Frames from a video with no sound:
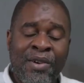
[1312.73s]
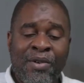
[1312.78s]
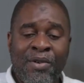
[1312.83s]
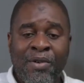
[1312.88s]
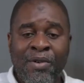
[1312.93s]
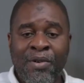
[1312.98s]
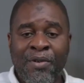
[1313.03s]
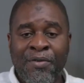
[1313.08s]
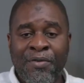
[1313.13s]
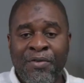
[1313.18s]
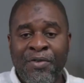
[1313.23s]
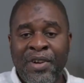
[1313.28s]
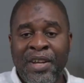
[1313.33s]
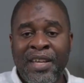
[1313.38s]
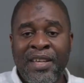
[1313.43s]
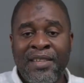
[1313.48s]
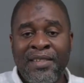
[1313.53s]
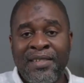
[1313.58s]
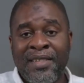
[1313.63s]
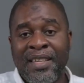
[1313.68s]
or
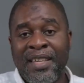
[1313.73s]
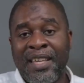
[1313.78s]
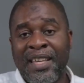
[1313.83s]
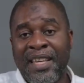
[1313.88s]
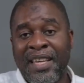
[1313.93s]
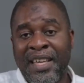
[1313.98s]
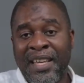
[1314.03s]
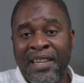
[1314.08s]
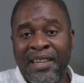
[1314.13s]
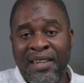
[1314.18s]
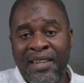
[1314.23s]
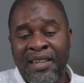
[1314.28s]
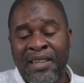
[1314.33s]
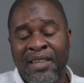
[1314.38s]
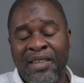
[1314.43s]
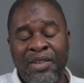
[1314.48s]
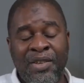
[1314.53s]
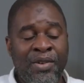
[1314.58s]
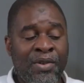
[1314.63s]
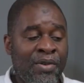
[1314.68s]
phrase in
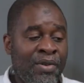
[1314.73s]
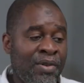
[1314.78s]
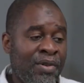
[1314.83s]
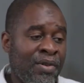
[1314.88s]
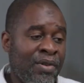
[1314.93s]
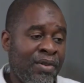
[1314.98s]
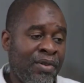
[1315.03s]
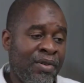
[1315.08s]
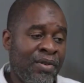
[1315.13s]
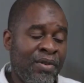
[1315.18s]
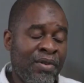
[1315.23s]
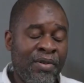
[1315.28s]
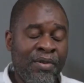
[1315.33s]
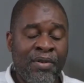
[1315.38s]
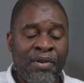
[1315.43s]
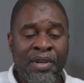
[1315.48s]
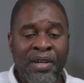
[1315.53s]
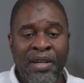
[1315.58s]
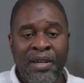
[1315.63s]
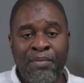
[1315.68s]
your
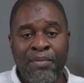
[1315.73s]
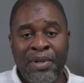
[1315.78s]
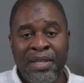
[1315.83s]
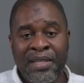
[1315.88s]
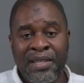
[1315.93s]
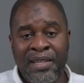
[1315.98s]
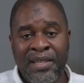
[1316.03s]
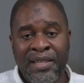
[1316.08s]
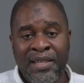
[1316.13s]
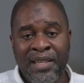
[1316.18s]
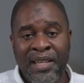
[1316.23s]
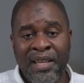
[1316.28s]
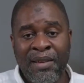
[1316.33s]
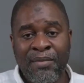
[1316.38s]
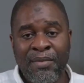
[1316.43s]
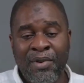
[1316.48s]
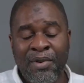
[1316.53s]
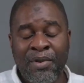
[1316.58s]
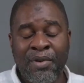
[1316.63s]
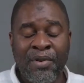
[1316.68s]
business
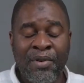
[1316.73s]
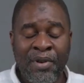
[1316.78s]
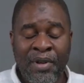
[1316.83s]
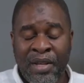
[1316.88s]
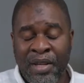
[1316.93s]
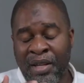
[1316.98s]
name or